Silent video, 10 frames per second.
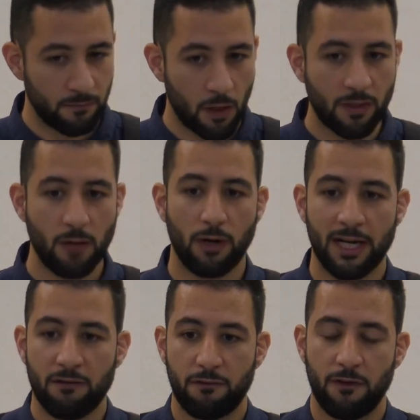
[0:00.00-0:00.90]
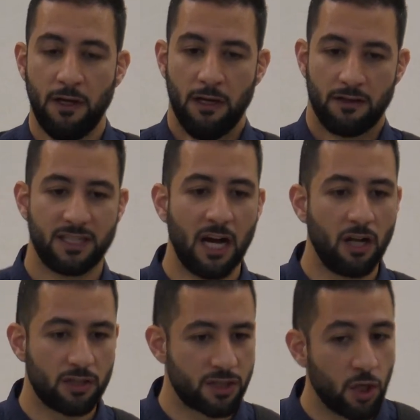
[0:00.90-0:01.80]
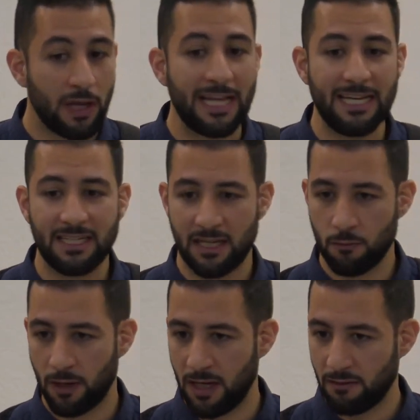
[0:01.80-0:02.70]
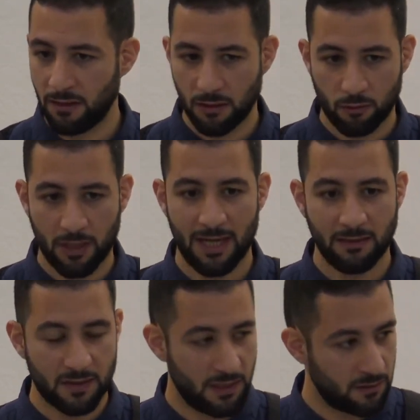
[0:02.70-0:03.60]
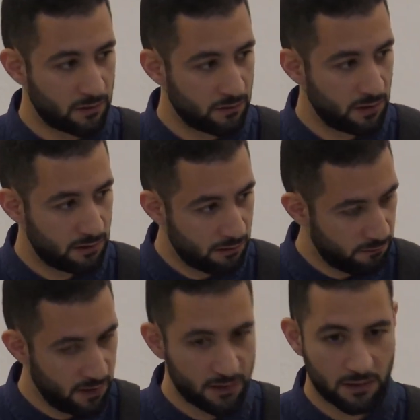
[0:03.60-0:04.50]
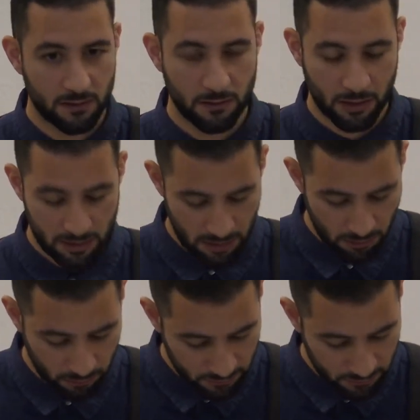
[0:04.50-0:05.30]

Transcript: Okay, what if the dialogue does not lead anywhere? Then the Quran says, the verse continues